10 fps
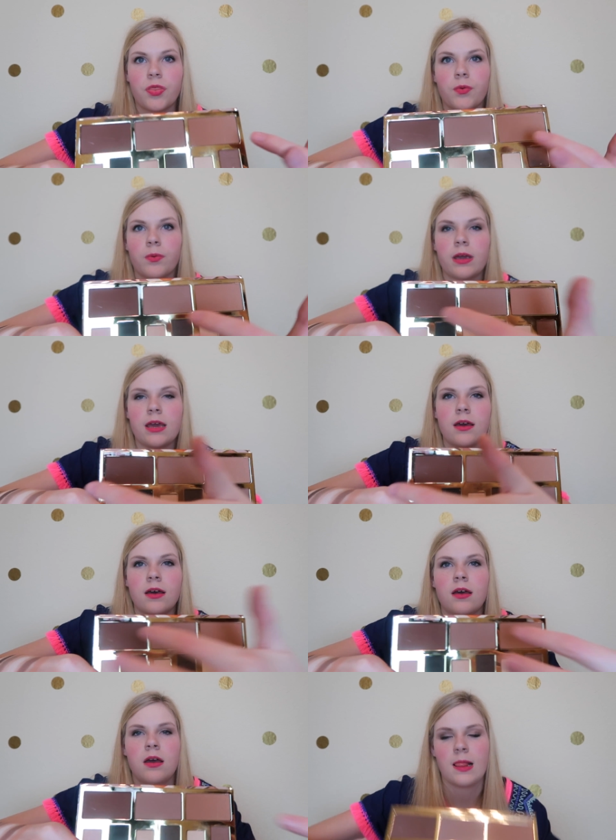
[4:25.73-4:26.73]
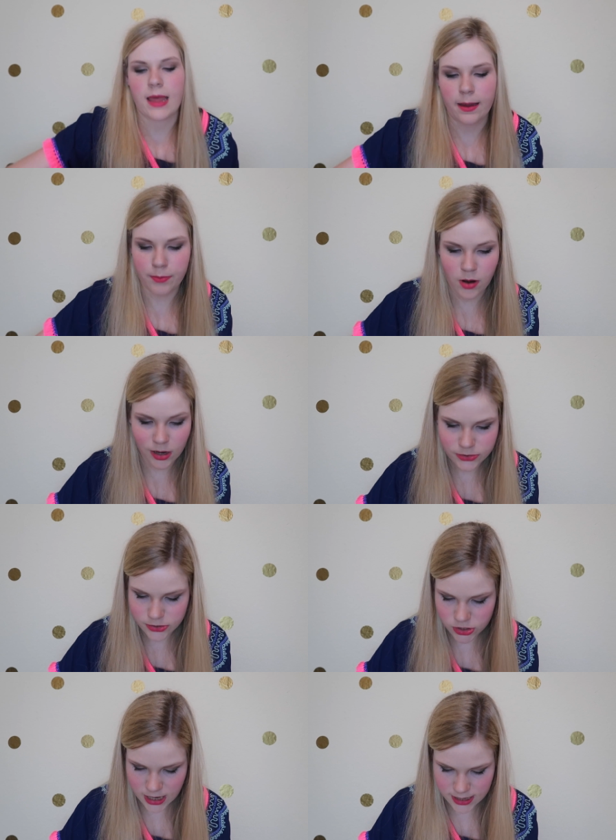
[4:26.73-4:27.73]
three like
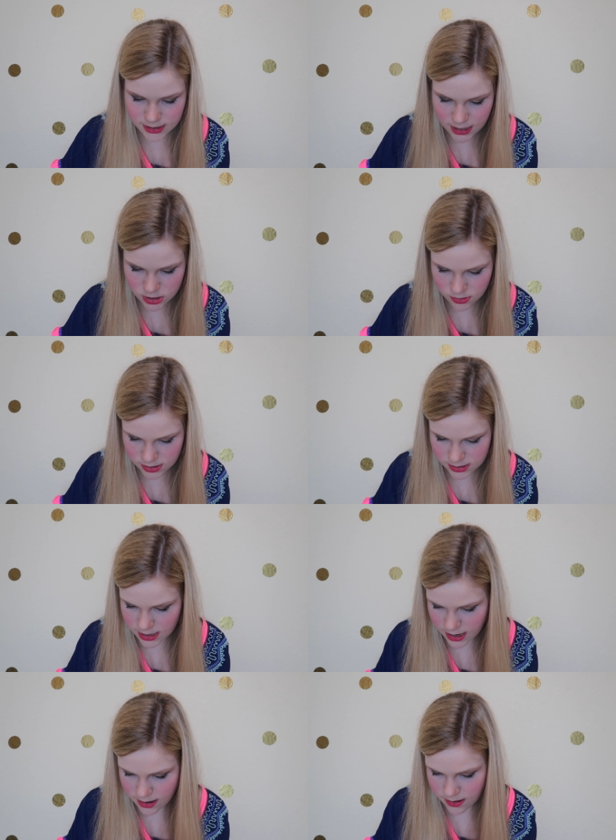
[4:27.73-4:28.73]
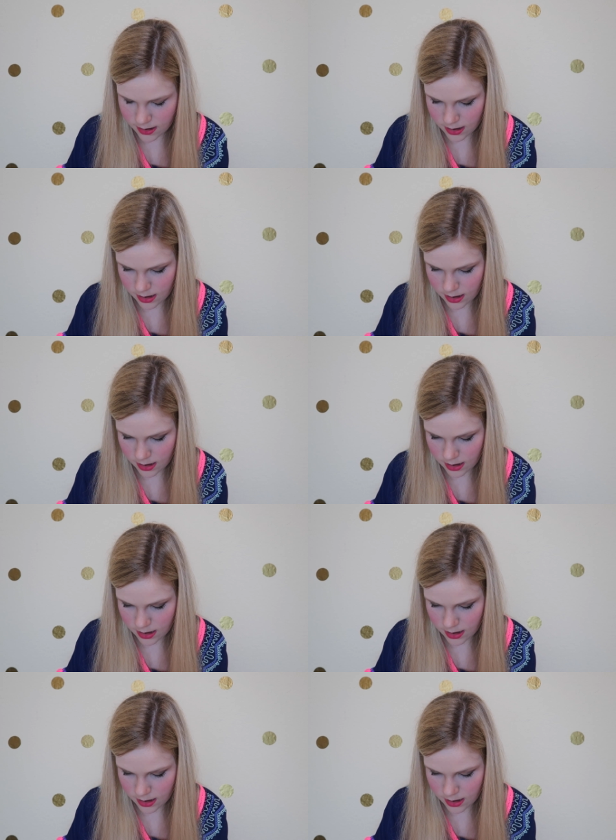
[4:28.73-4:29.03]
bronzer shades, I guess you could say.